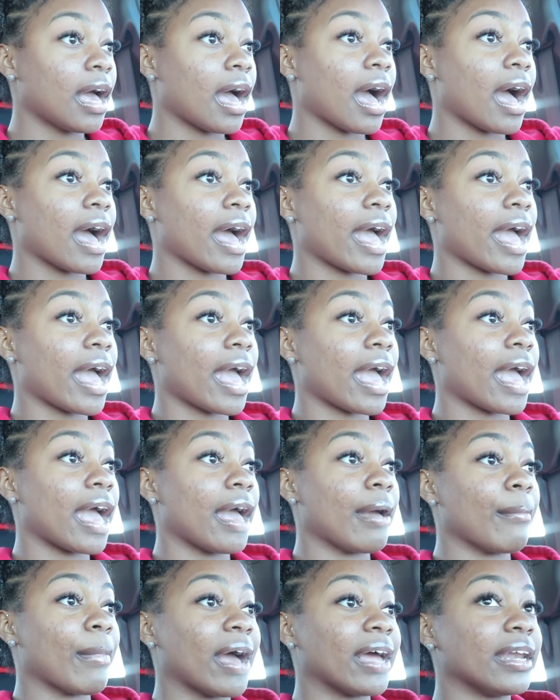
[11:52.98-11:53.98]
I
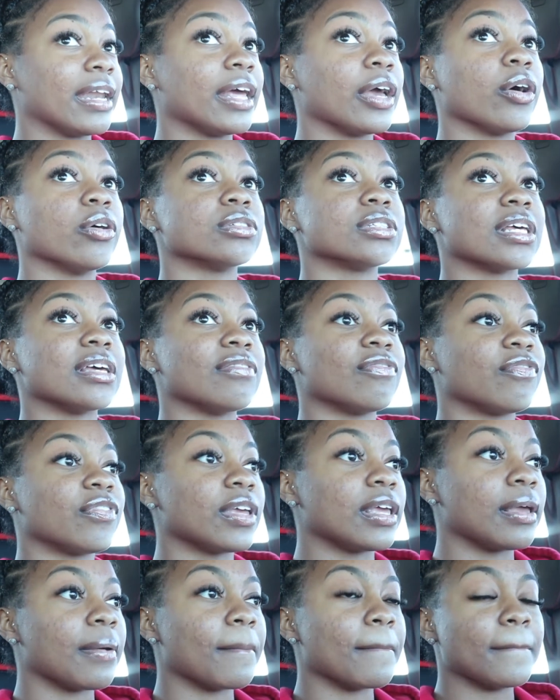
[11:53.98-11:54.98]
had my nails and
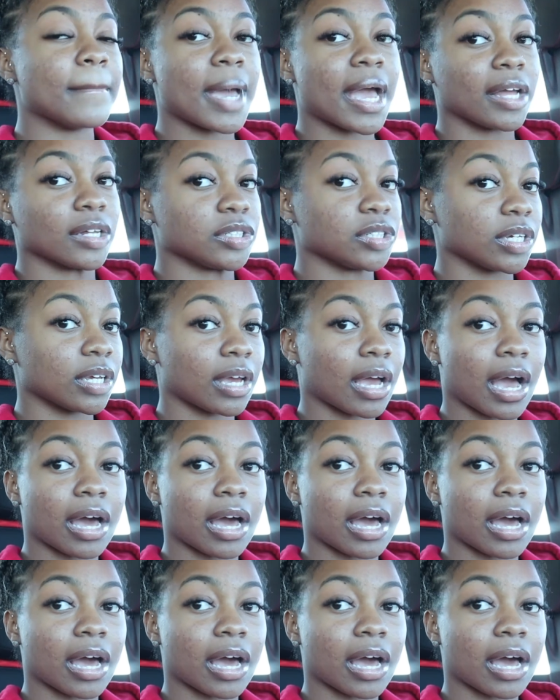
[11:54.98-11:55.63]
feet matching.